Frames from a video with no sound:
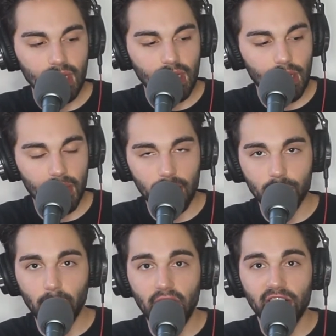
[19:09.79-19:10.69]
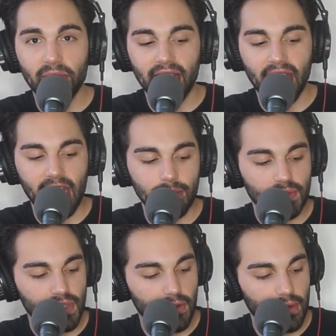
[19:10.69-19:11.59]
but I was way off my game.
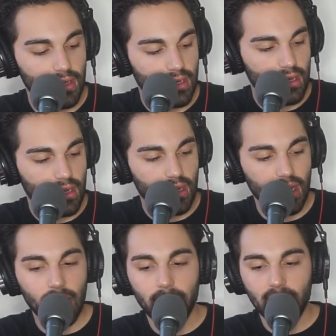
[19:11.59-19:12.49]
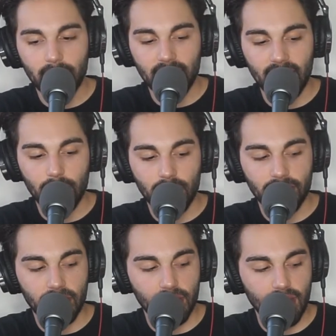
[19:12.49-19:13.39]
So I recommend that
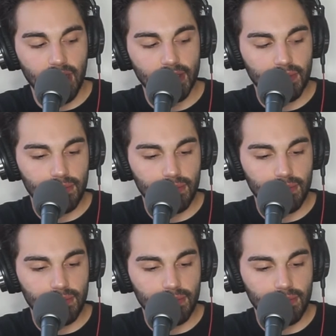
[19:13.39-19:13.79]
one for you guys.